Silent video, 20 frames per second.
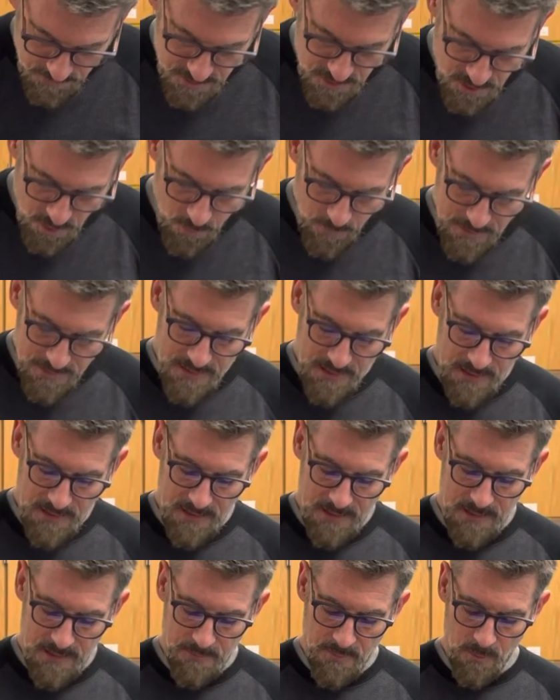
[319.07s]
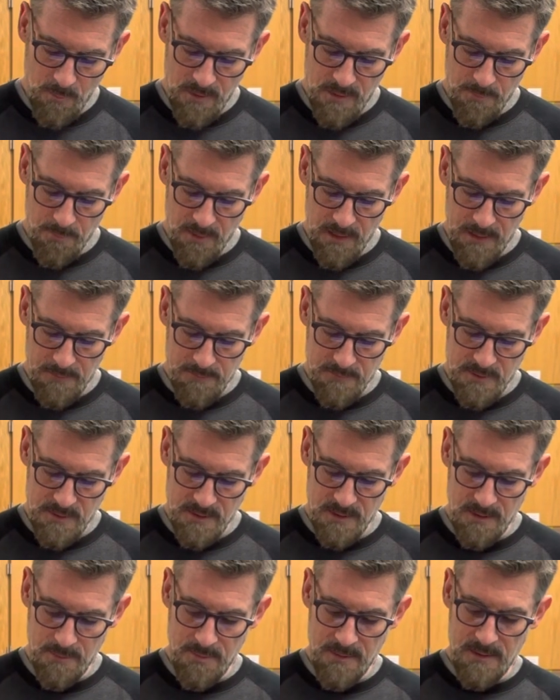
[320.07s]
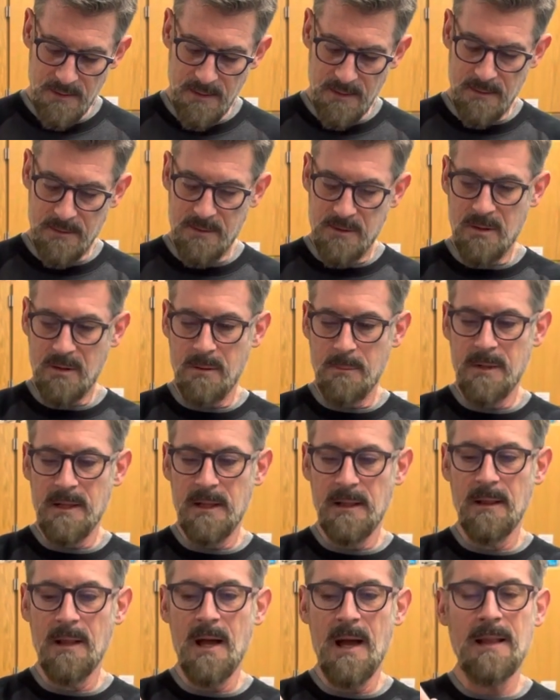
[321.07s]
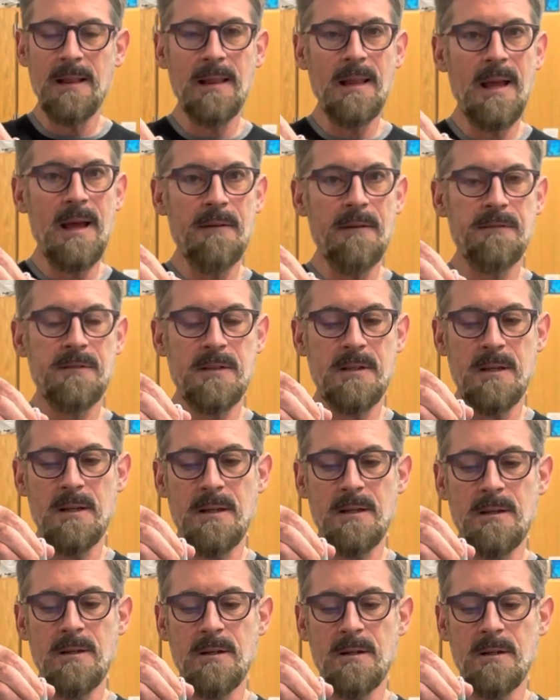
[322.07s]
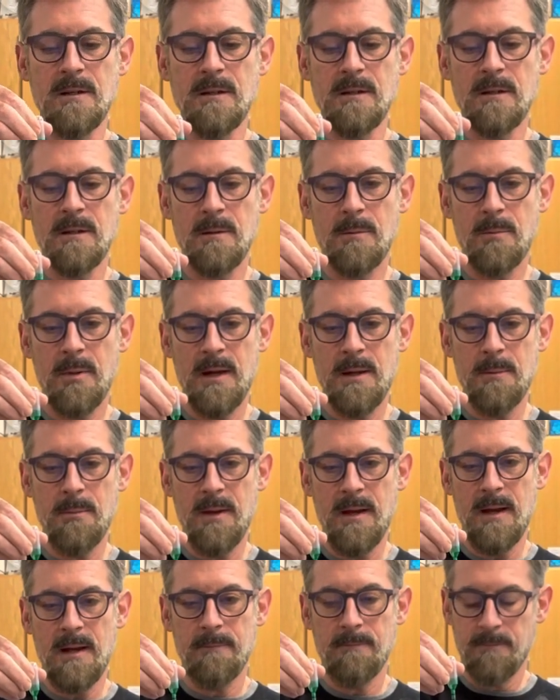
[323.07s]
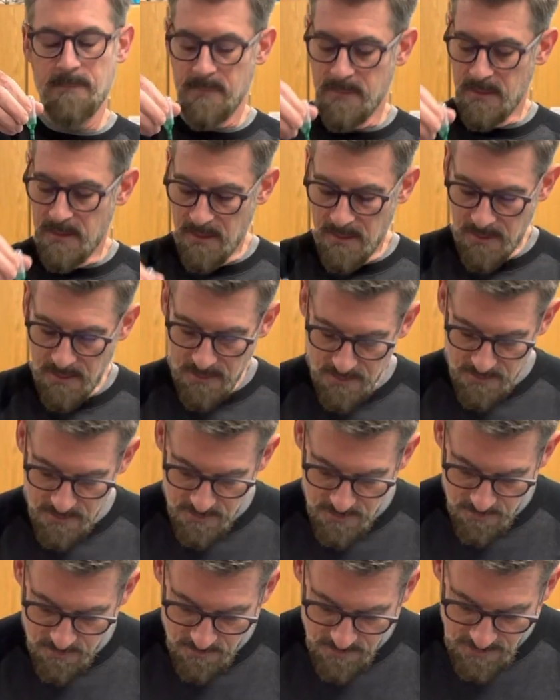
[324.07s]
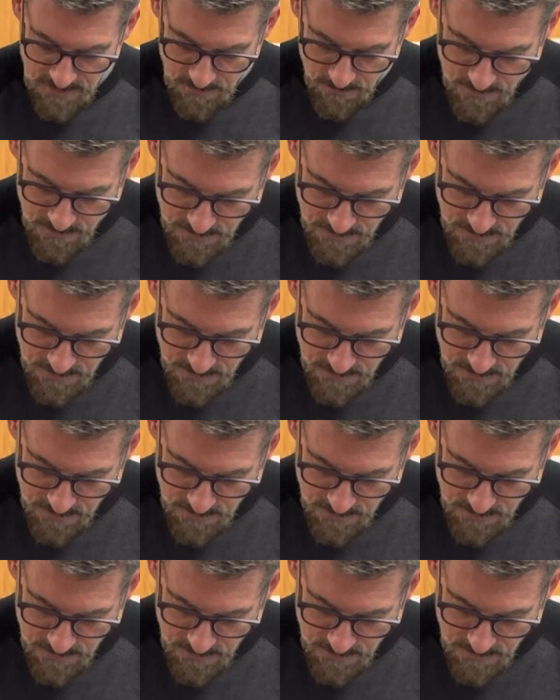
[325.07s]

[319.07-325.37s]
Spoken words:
to squeeze that in, but one of the problems is going to be that there's still going to be a lot left in your pipette. So now what you're